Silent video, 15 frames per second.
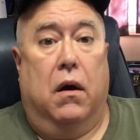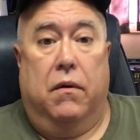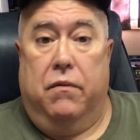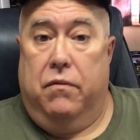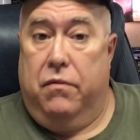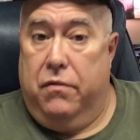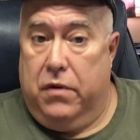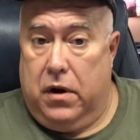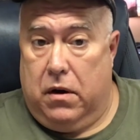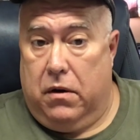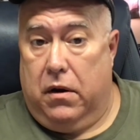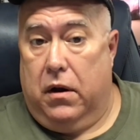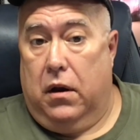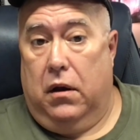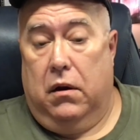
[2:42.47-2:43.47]

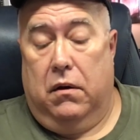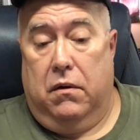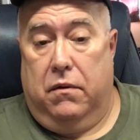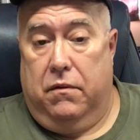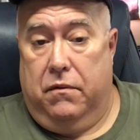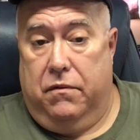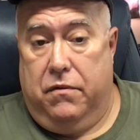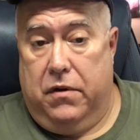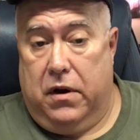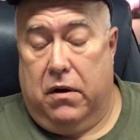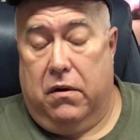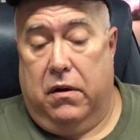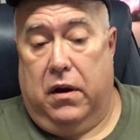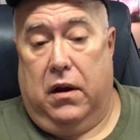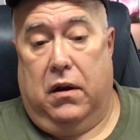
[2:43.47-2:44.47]
Very,
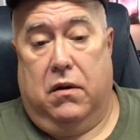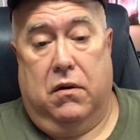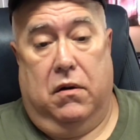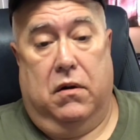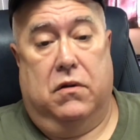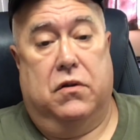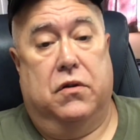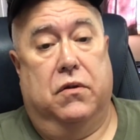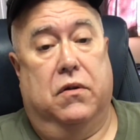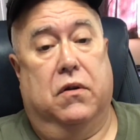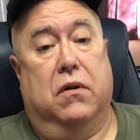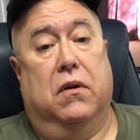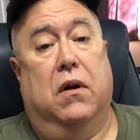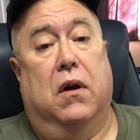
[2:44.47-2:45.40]
very good shooter.